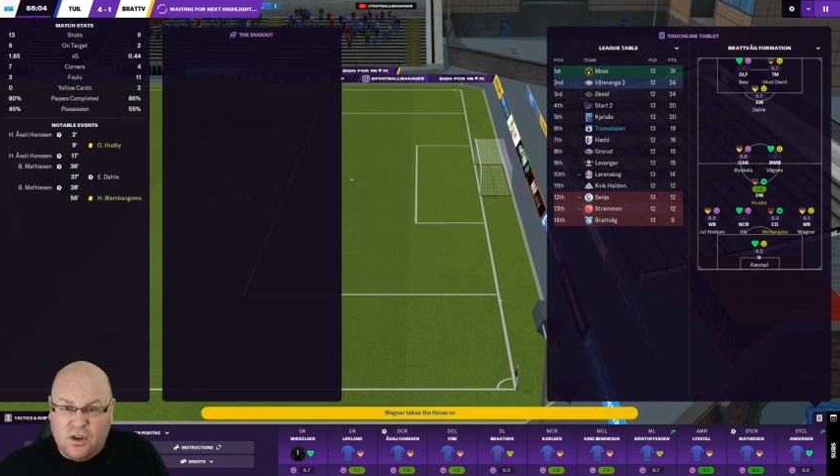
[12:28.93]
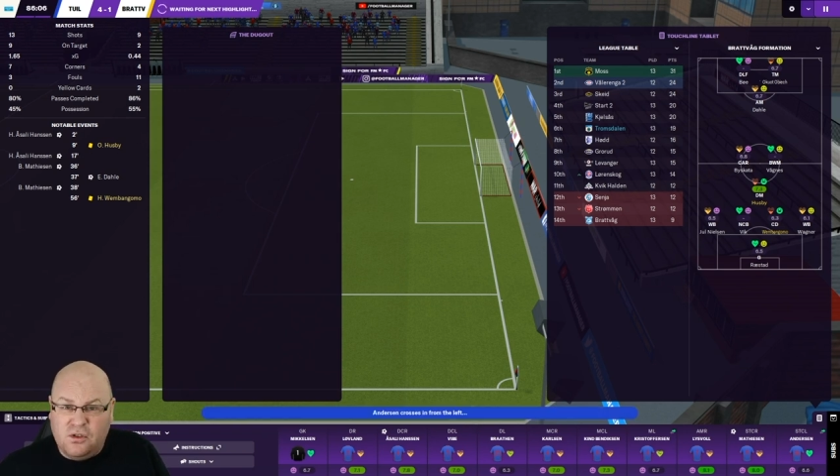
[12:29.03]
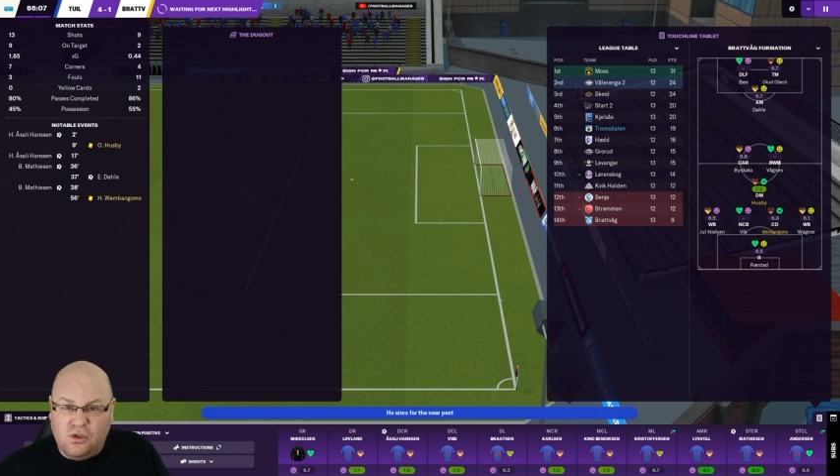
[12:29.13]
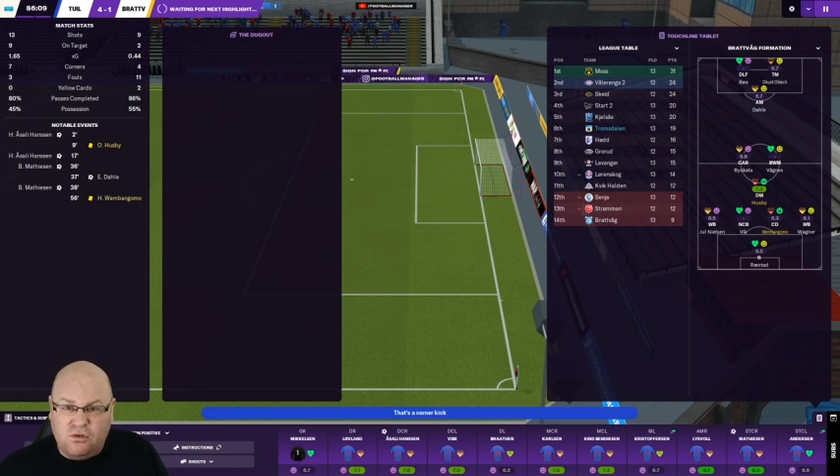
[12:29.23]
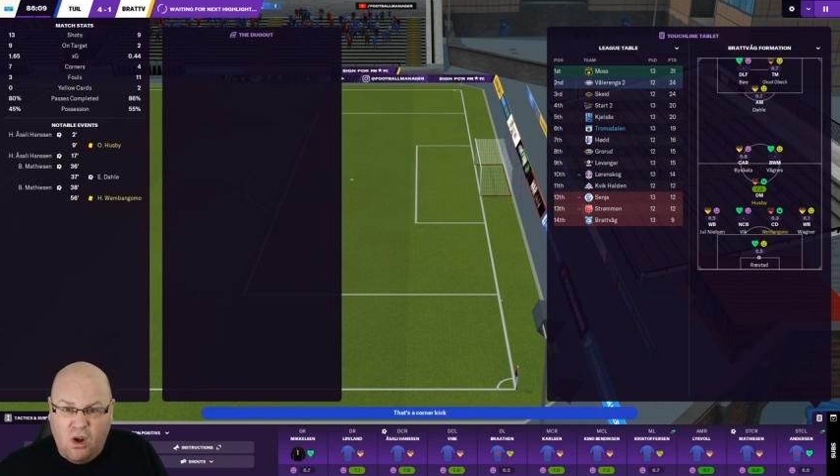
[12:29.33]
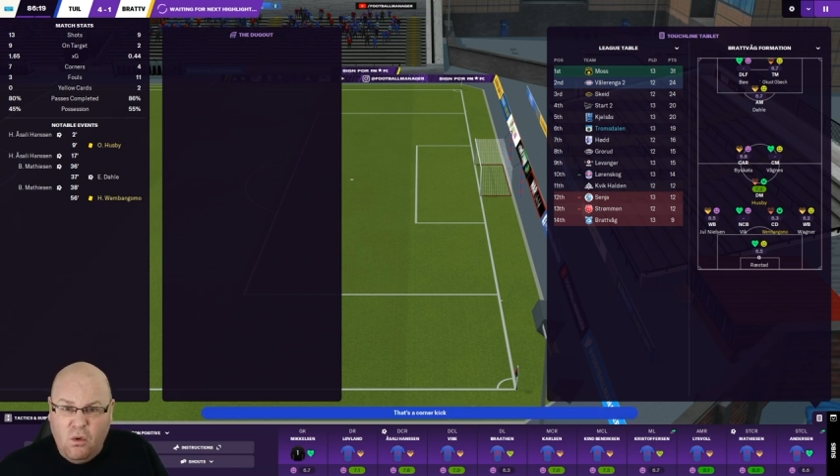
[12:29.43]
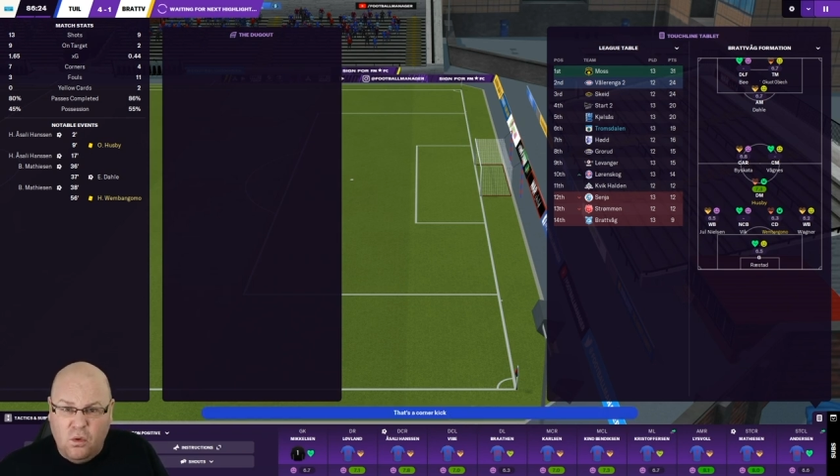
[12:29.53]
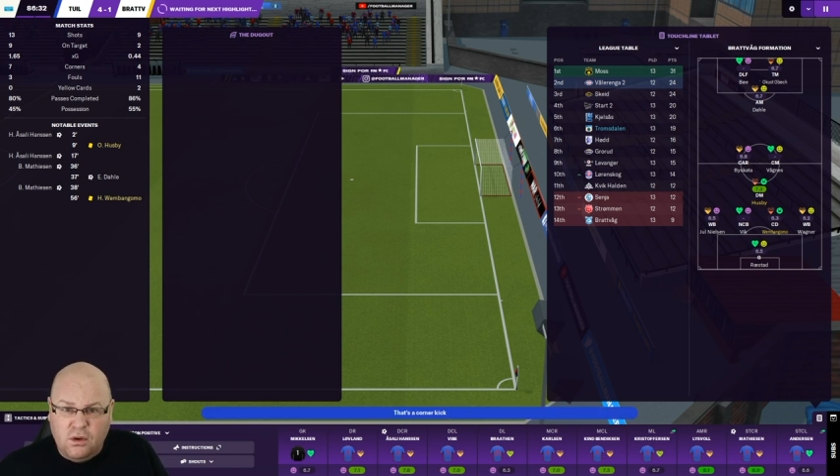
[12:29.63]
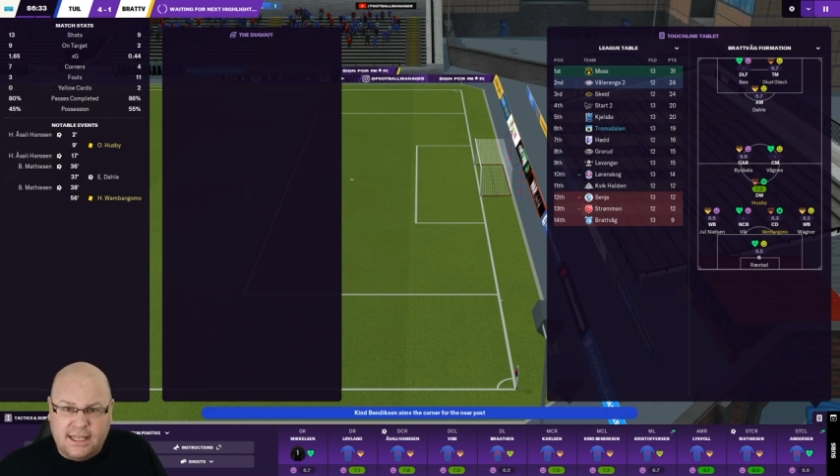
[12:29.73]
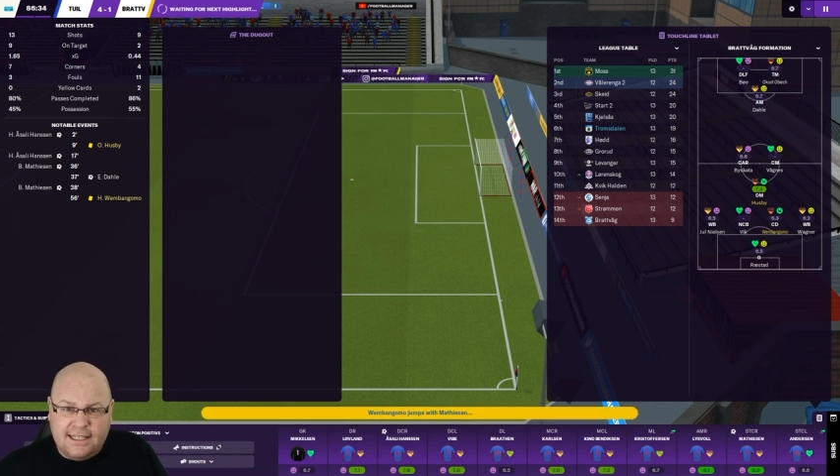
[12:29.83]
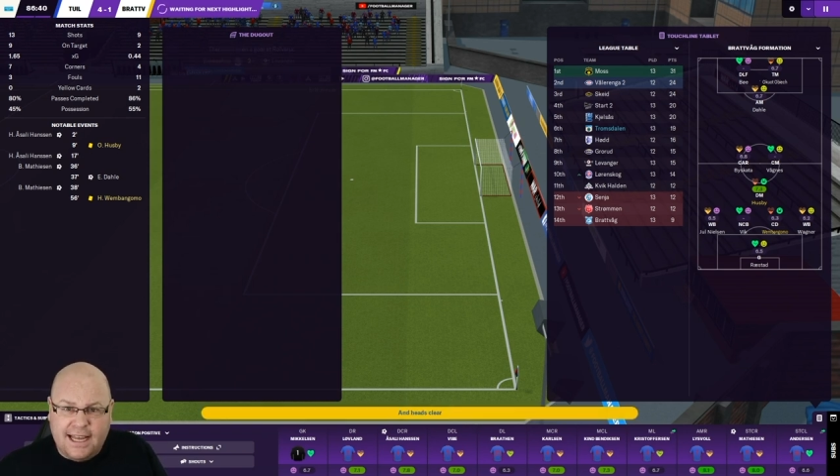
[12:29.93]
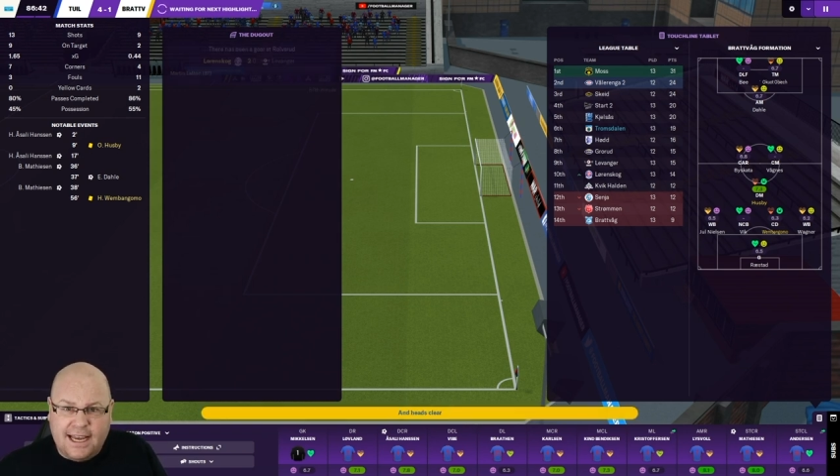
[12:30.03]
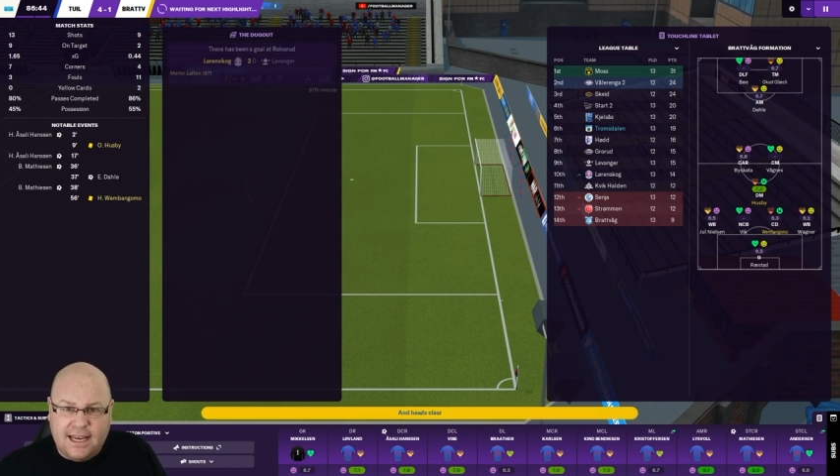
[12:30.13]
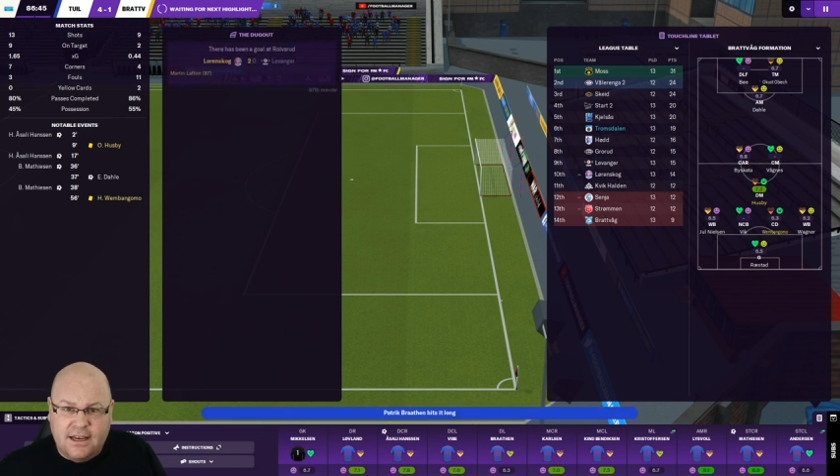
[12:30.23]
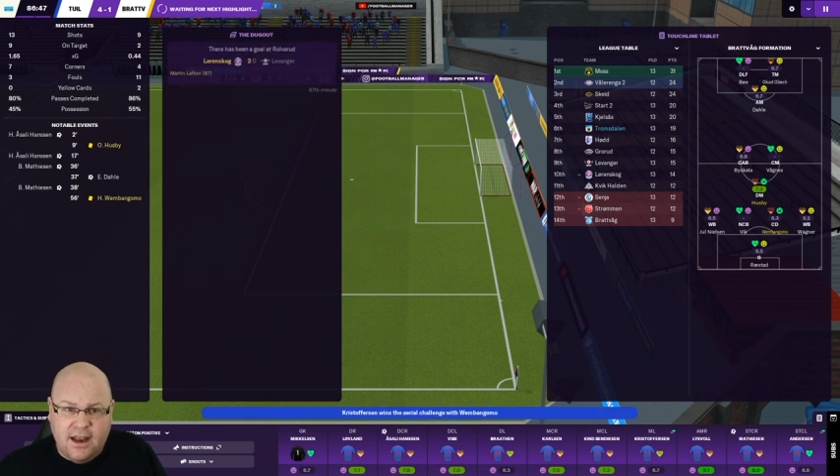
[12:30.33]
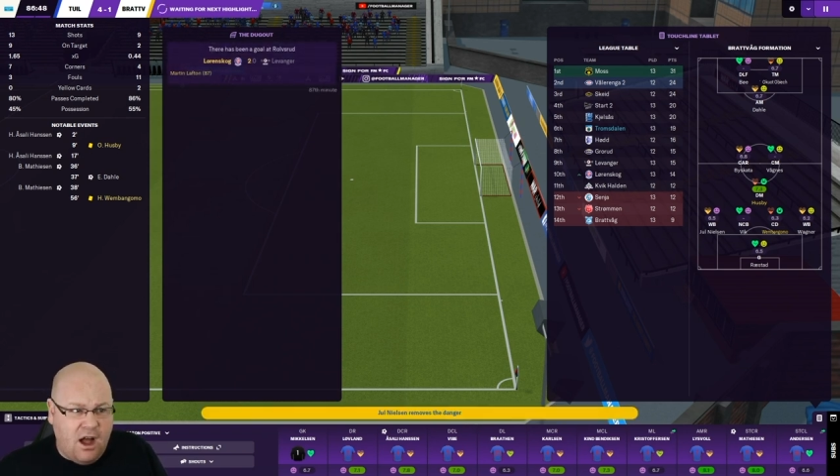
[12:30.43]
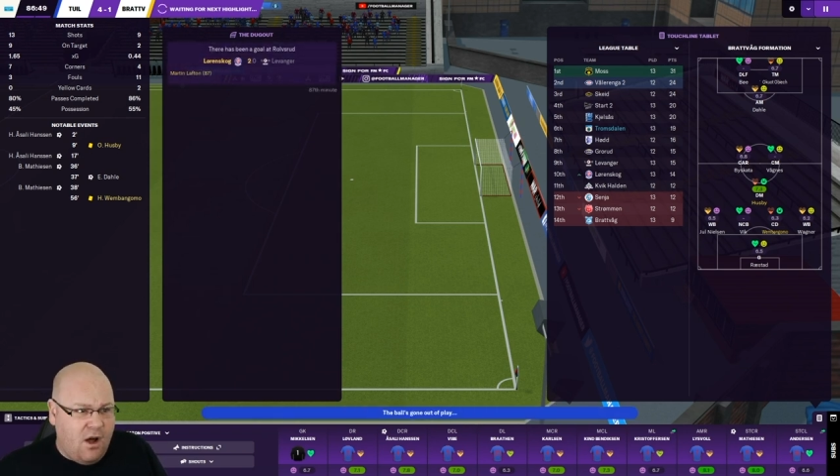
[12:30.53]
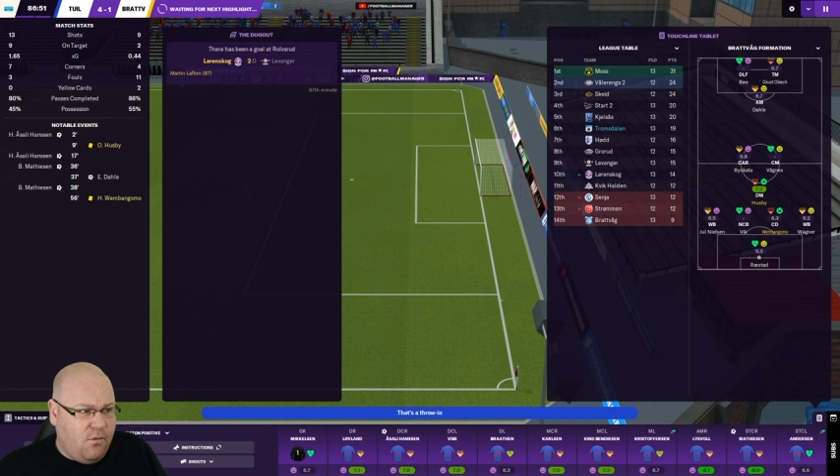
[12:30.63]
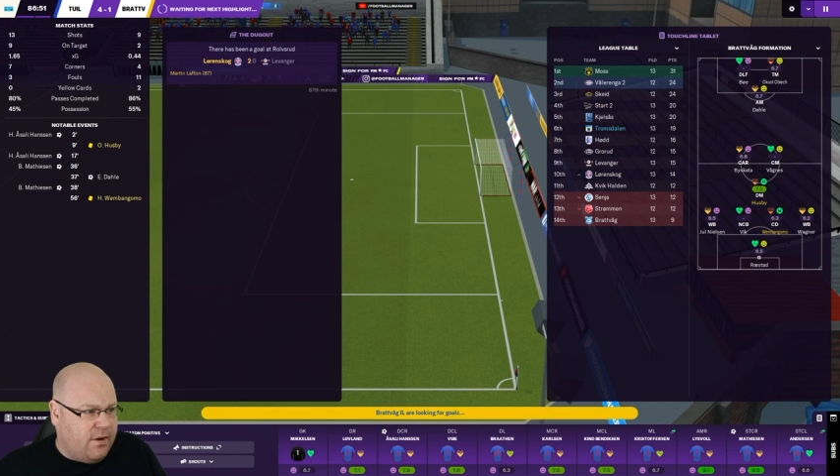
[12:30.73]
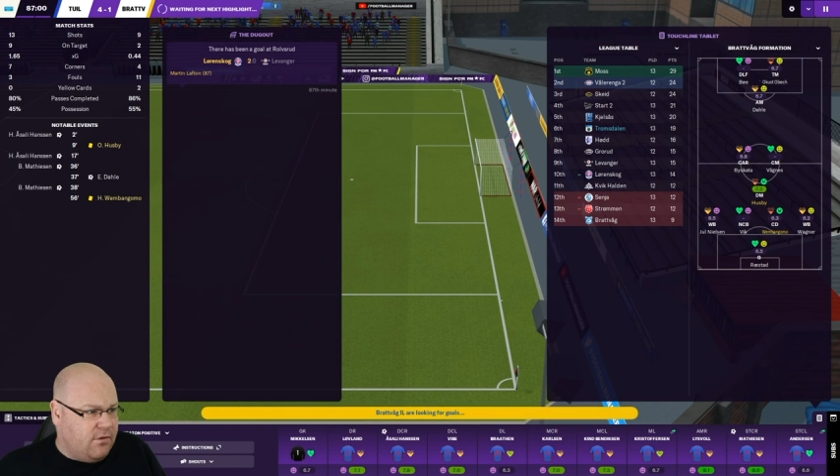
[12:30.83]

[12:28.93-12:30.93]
controlled the second half.